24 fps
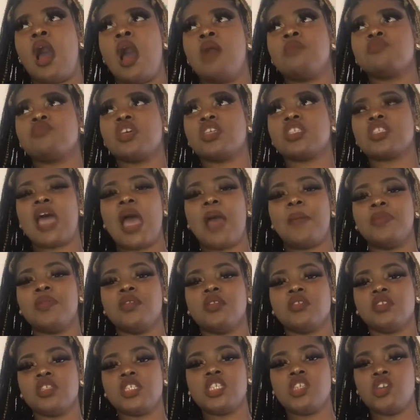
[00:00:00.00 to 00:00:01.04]
just happy to
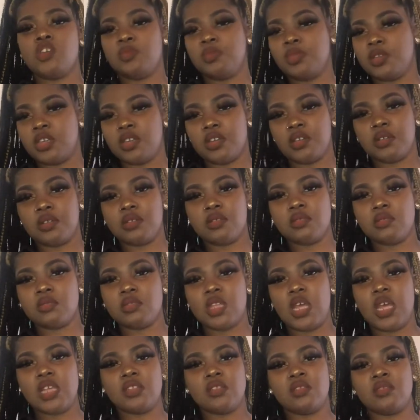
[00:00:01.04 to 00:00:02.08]
still be here.
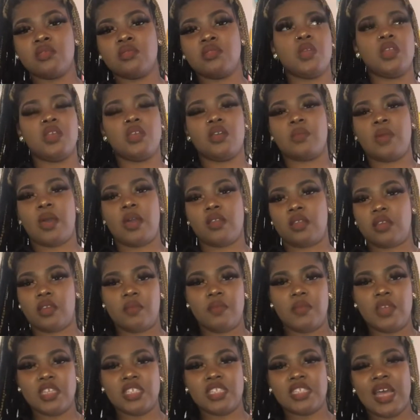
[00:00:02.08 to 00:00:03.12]
That's really about it.
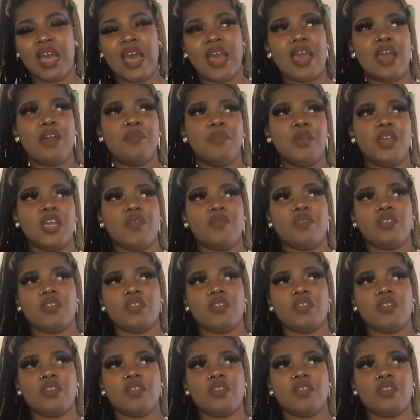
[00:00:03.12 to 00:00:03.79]
It's not a big of a